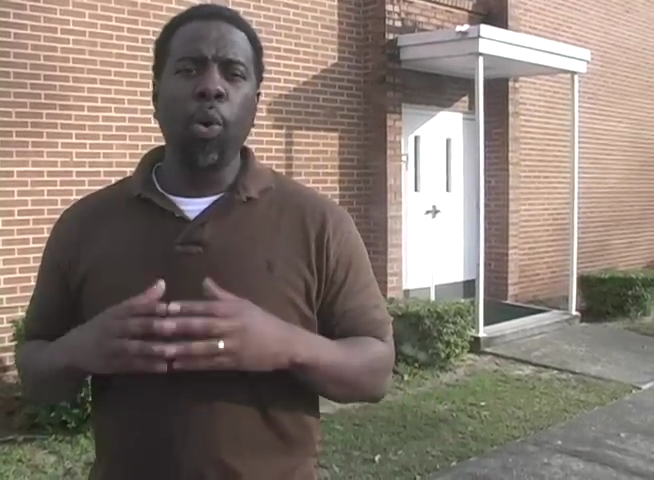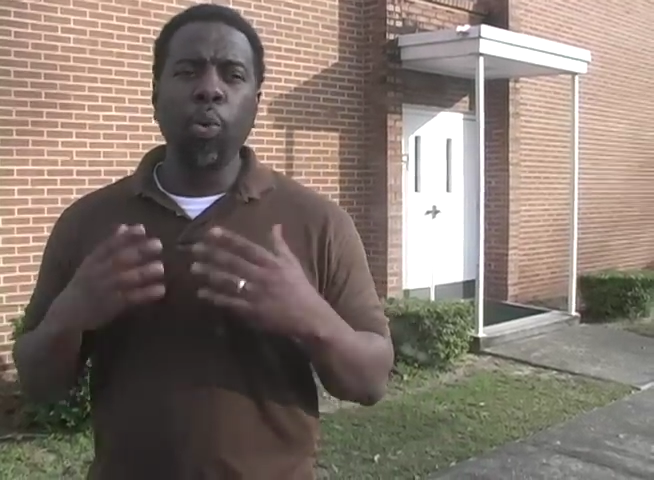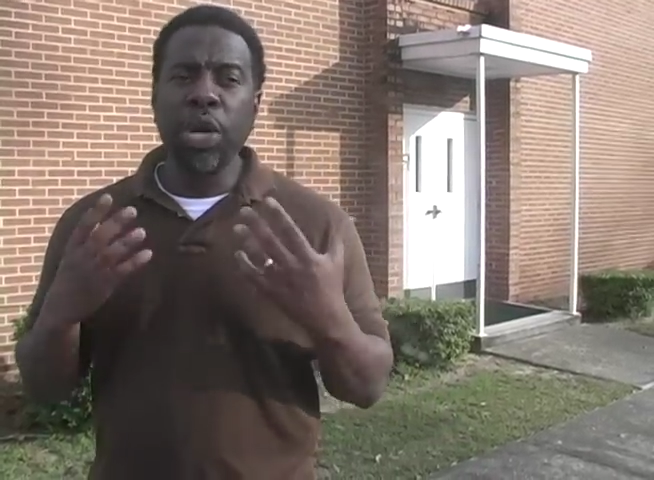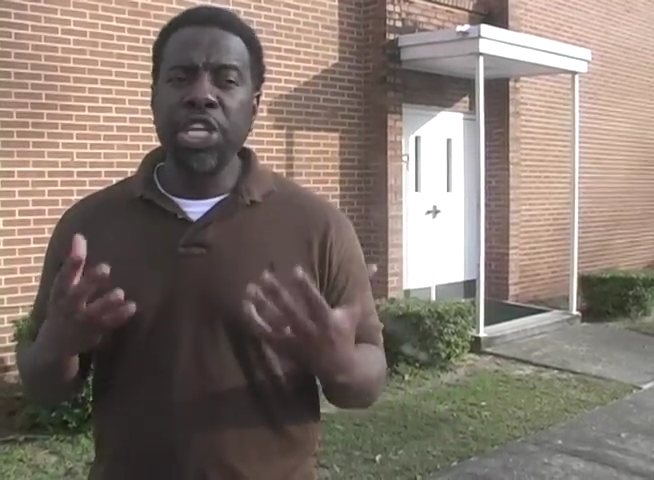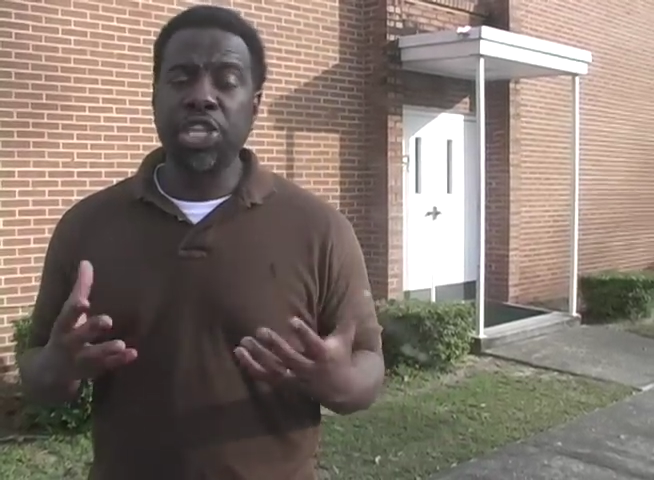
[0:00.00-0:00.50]

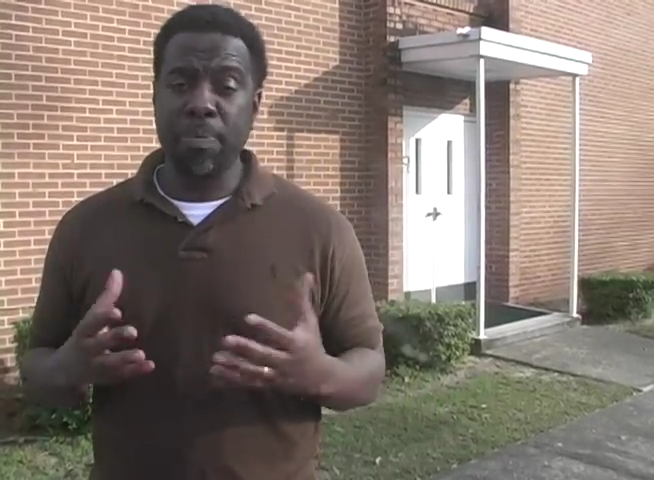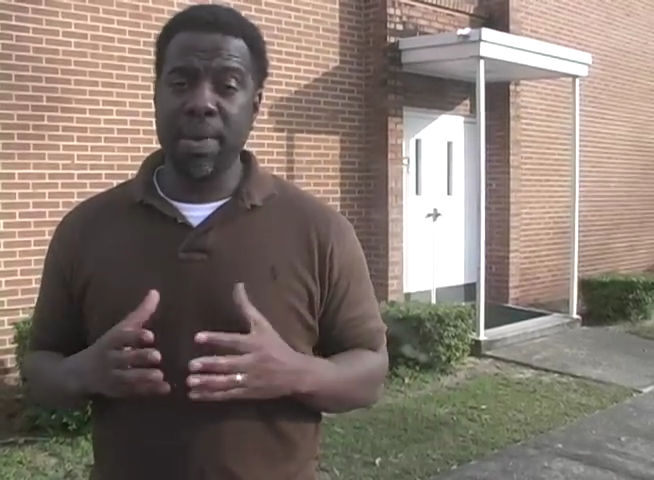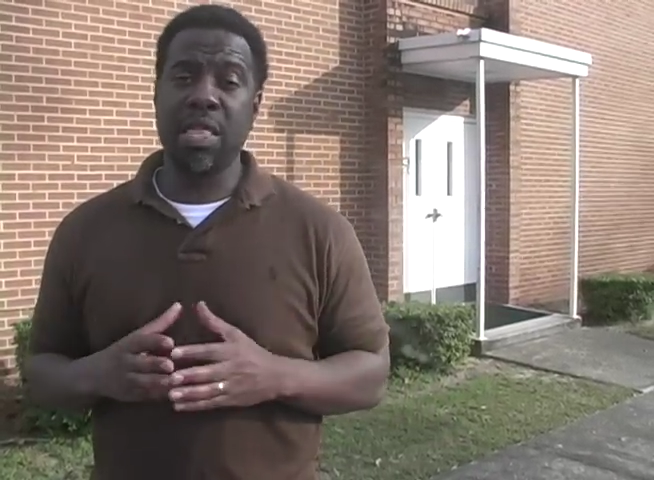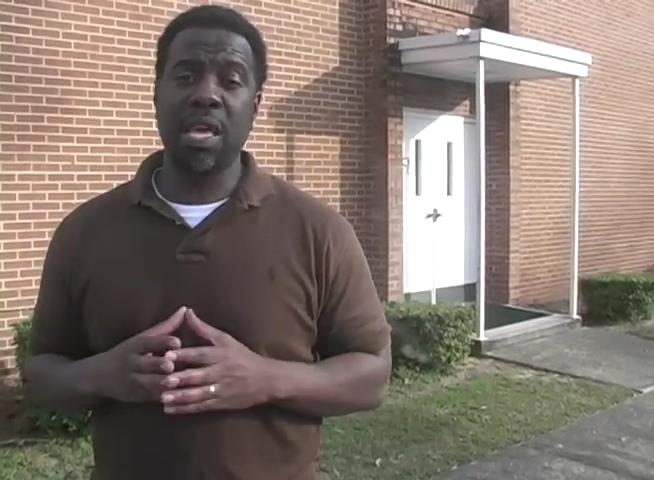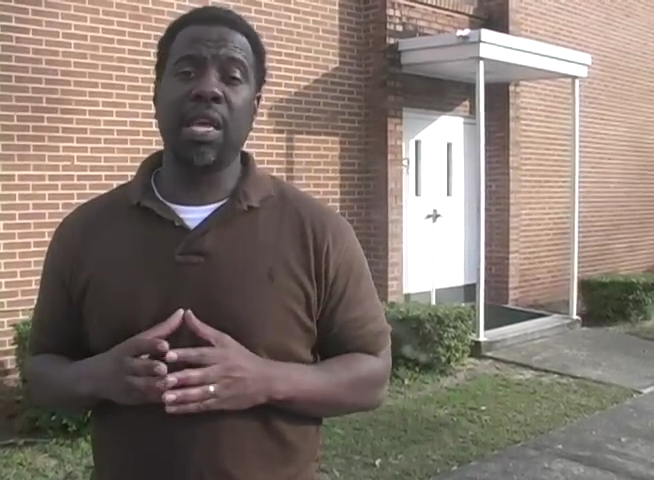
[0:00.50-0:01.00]
We should
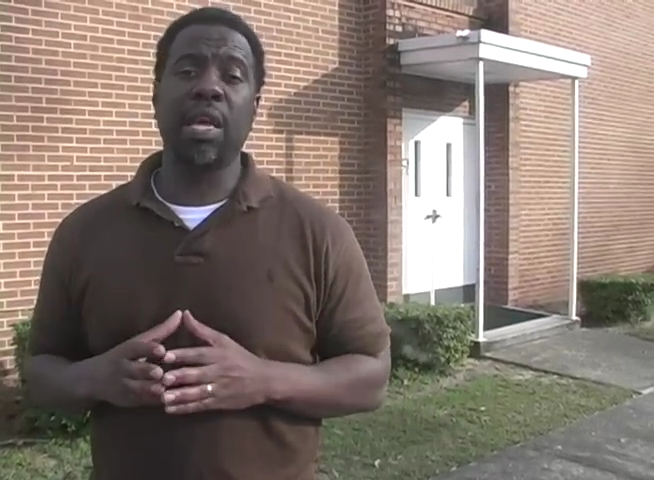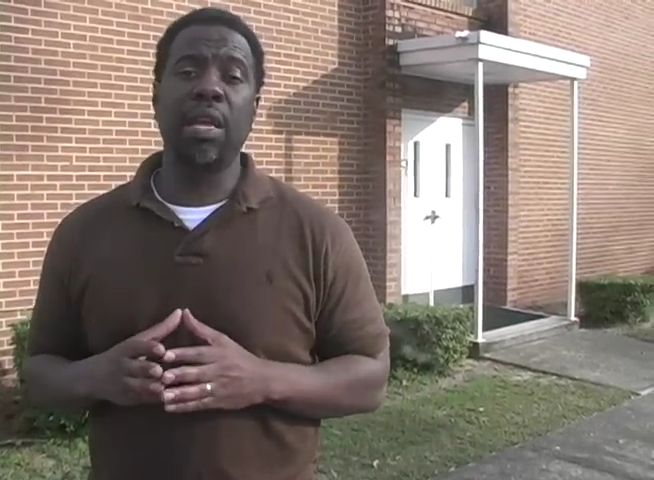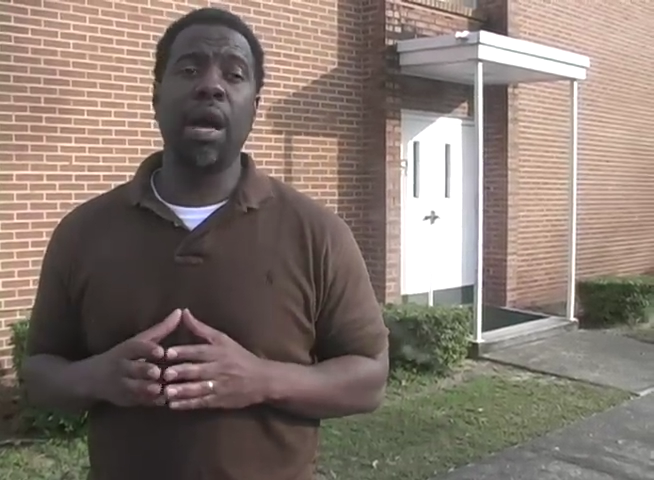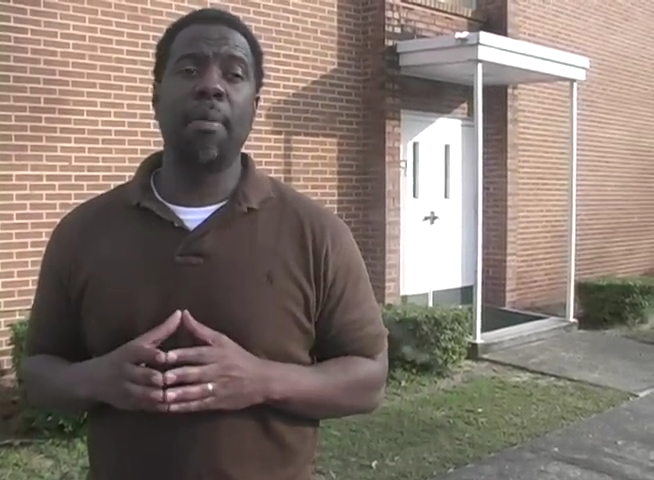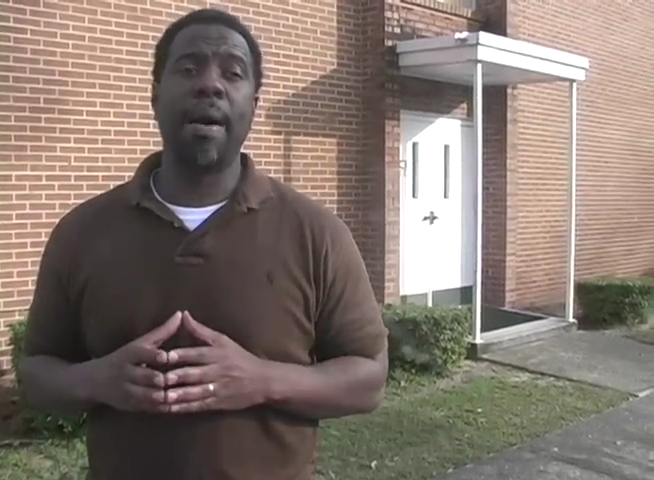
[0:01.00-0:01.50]
be
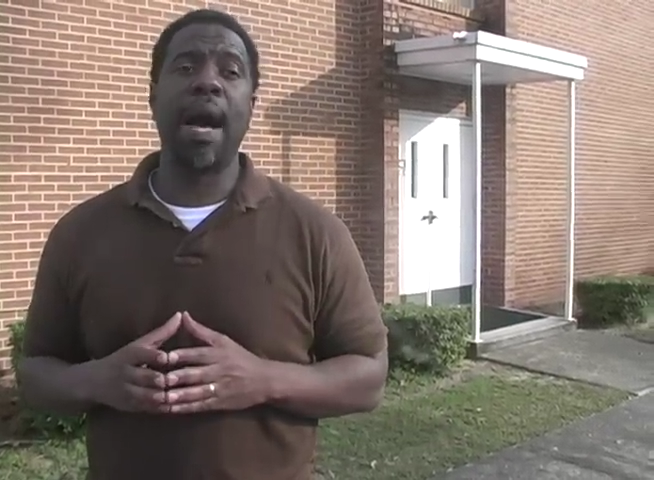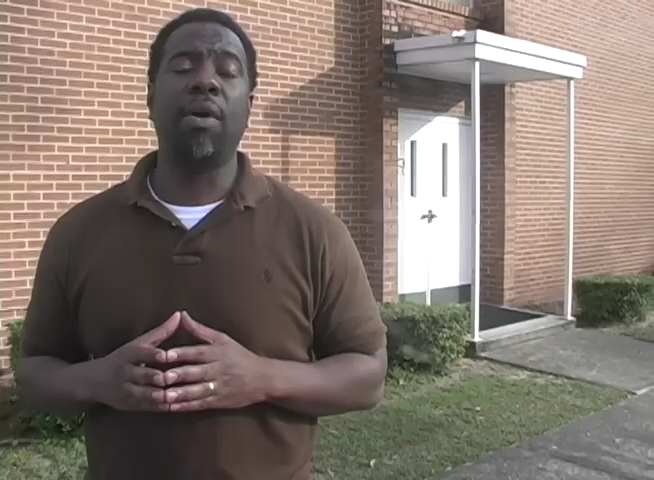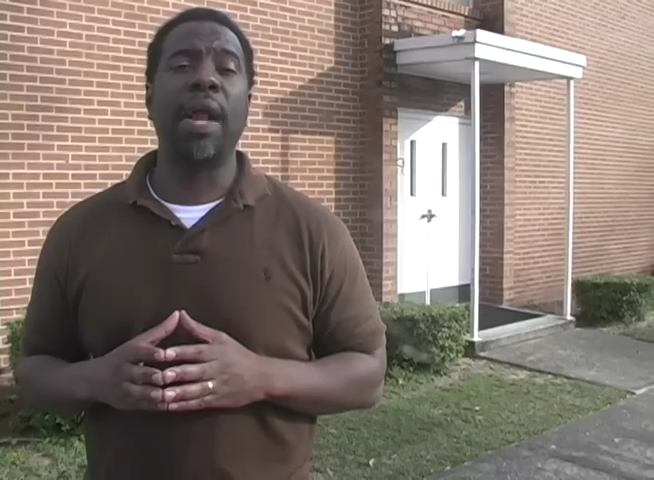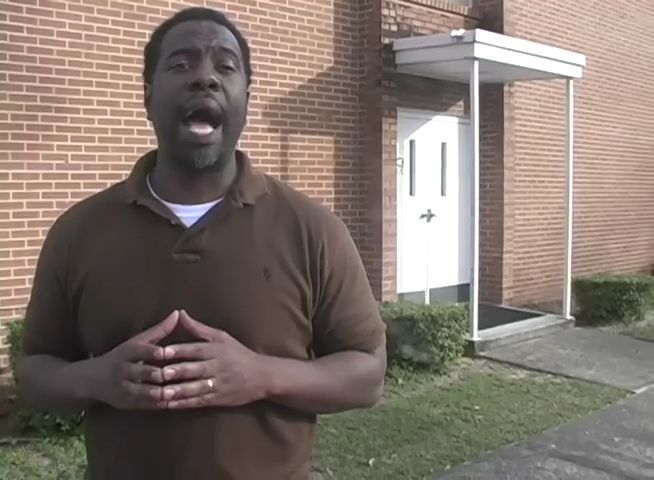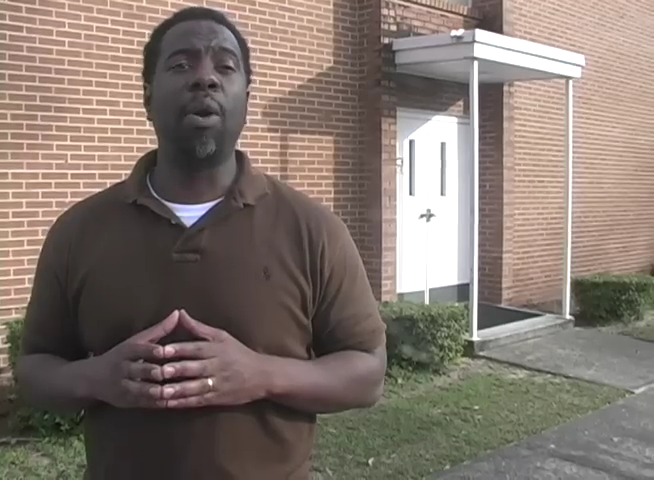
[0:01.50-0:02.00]
thinking
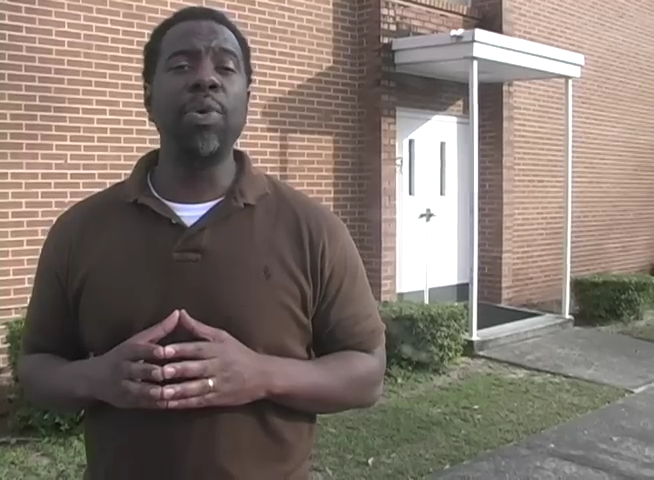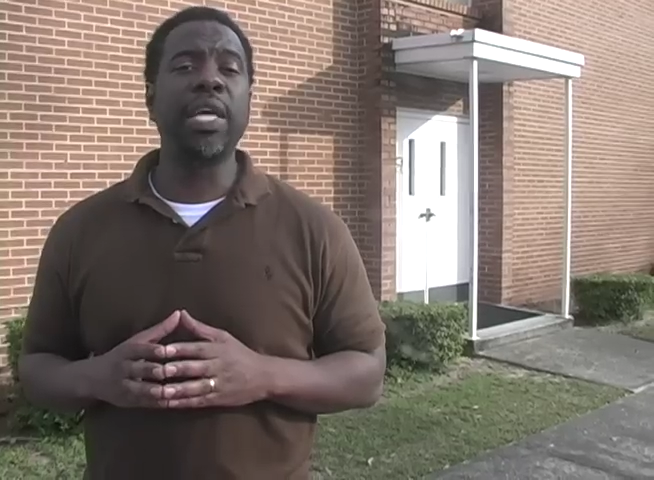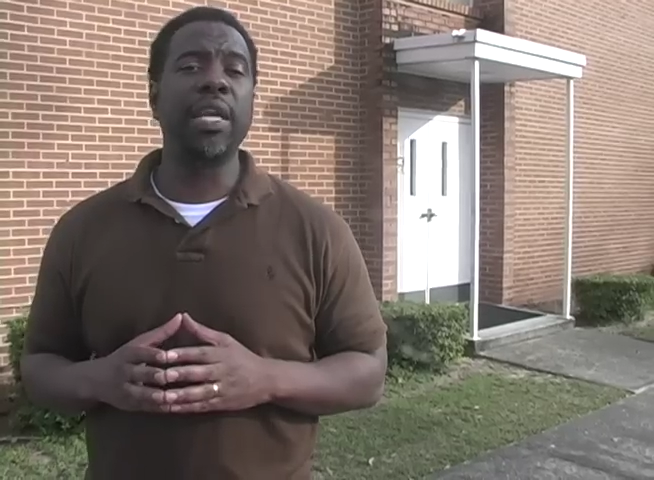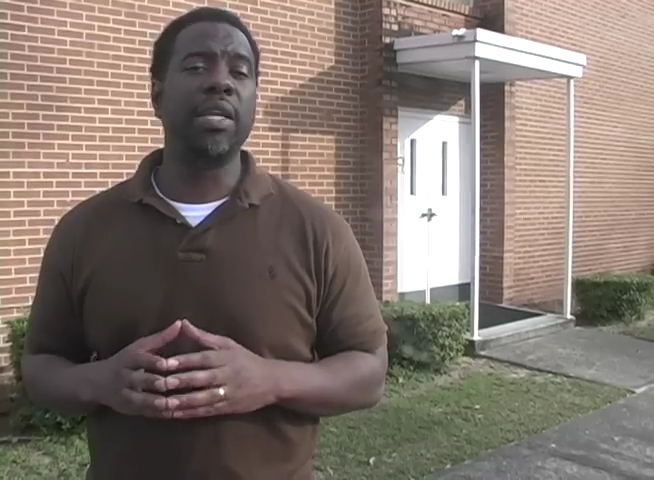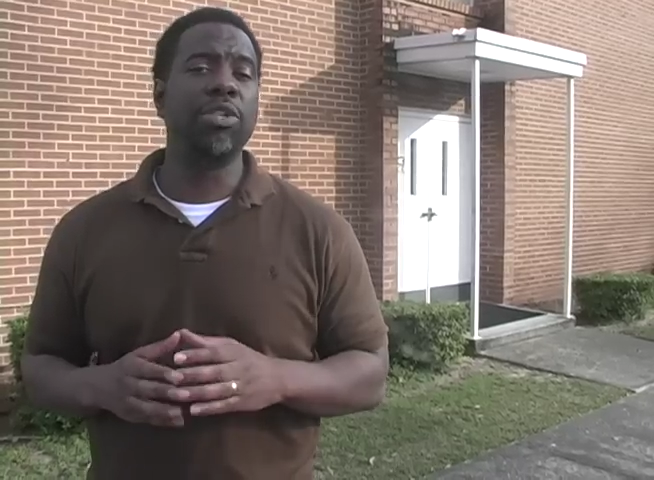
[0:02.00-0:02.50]
about how we
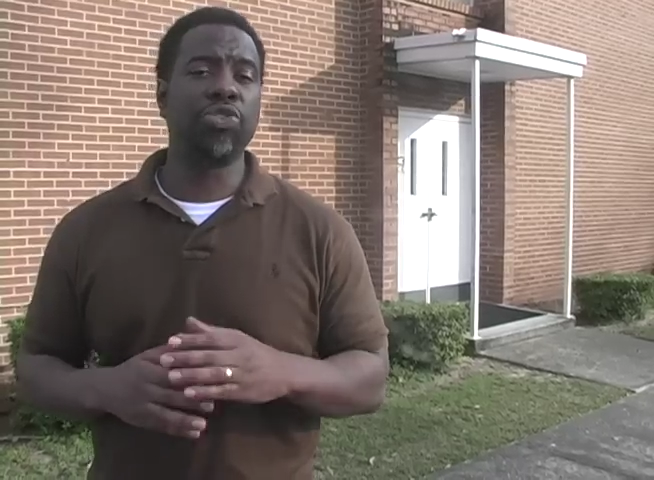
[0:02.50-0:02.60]
can